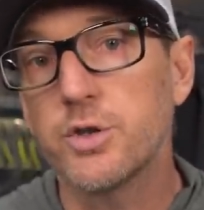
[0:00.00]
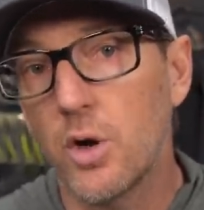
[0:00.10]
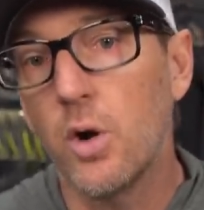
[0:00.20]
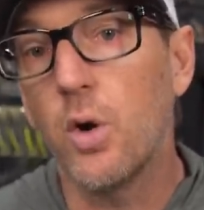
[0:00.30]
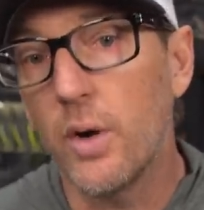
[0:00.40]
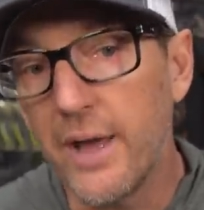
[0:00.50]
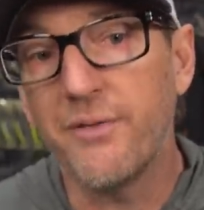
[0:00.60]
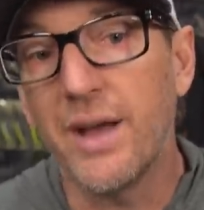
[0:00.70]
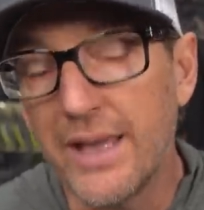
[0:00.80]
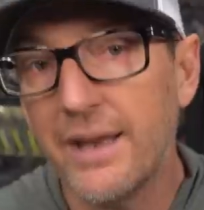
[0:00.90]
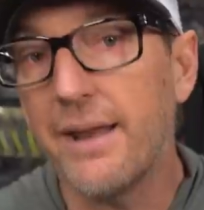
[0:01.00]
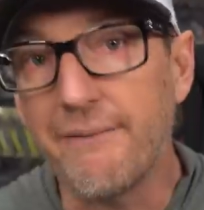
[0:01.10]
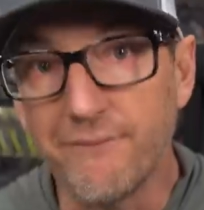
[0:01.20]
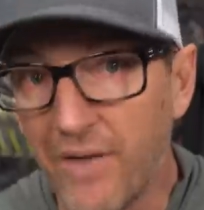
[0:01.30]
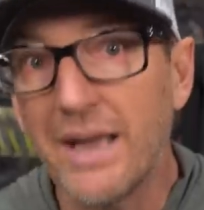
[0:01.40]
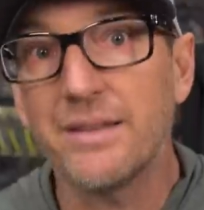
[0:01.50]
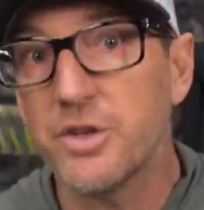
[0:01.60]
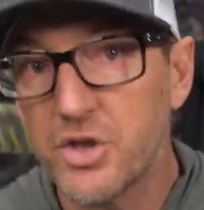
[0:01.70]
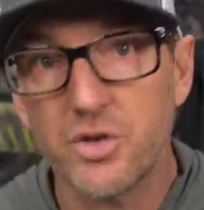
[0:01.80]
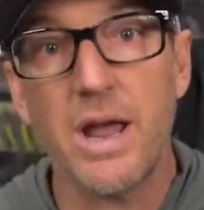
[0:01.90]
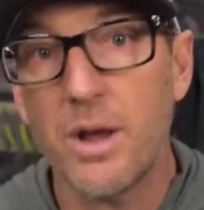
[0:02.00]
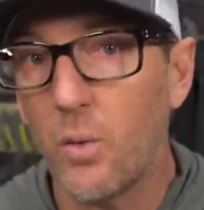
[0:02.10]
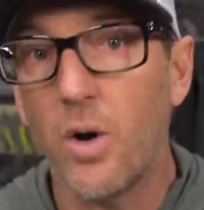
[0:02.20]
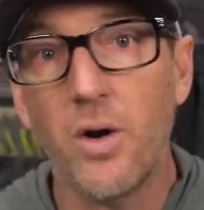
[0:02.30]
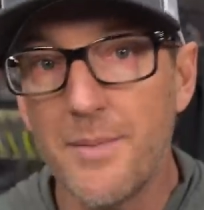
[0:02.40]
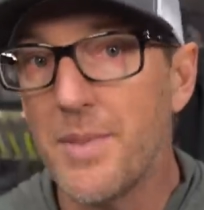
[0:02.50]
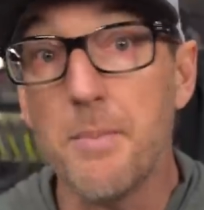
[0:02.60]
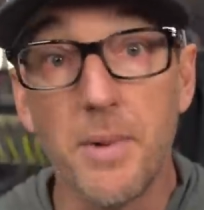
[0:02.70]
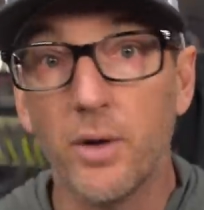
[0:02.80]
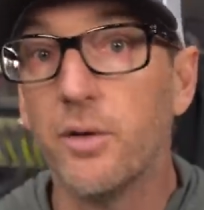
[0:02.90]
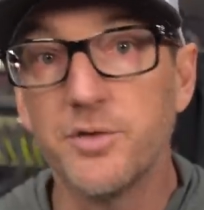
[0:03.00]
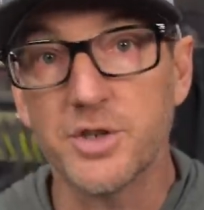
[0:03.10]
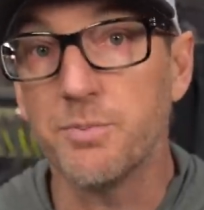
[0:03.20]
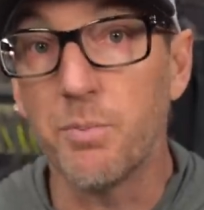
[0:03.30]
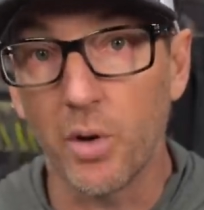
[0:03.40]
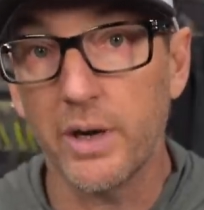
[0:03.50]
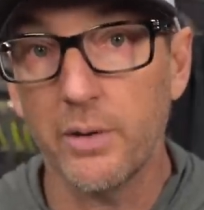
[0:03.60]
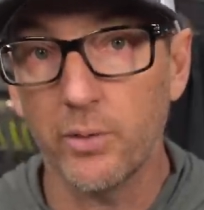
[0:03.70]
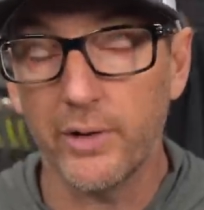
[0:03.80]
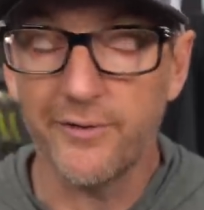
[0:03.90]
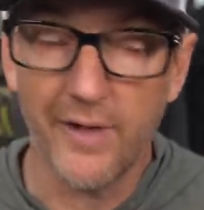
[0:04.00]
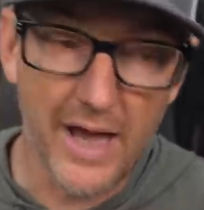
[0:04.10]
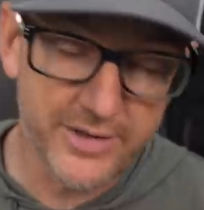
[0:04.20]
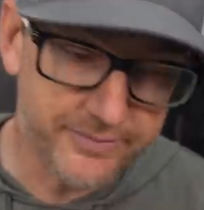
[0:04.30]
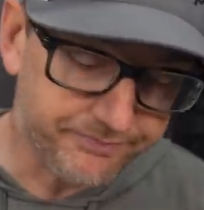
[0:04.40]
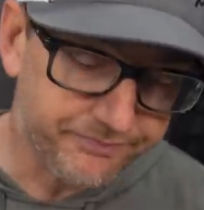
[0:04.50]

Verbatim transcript: So if I get a violent strike while I'm in the middle of just burning it really fast,